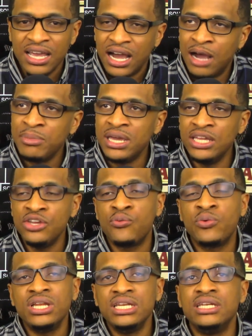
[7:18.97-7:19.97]
I mean, you
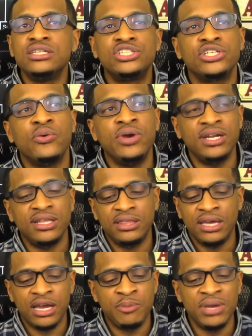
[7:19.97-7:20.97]
really didn't show
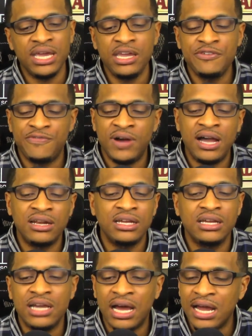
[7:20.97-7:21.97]
anything. I mean, he
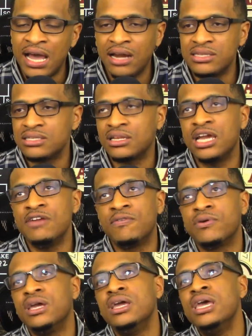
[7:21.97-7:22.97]
finally got out of
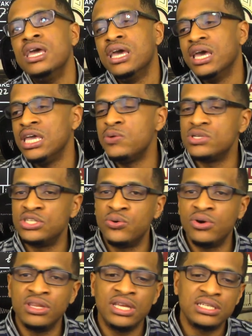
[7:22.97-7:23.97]
slavery and he was
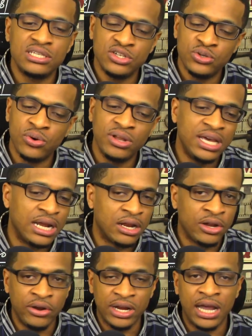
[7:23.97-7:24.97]
doing this and doing that and
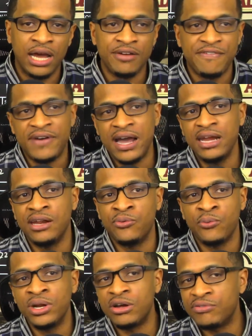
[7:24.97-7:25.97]
learning how to fight and
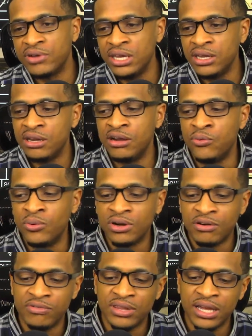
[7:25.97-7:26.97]
went over here and went
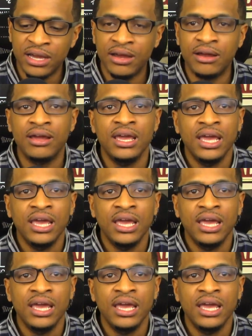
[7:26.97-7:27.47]
over there.